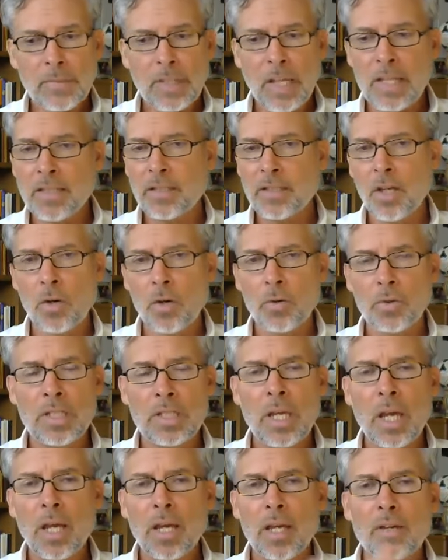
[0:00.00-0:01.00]
and so
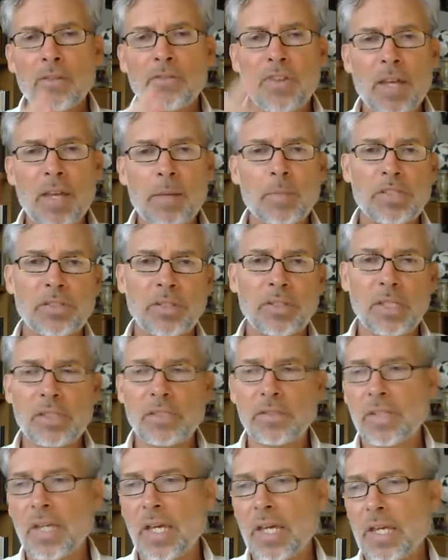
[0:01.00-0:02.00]
he famously
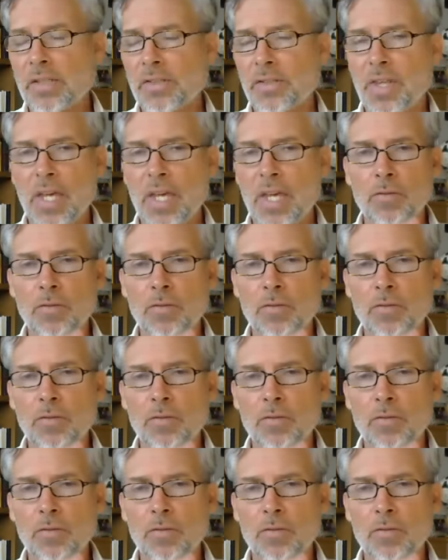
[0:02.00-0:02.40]
says that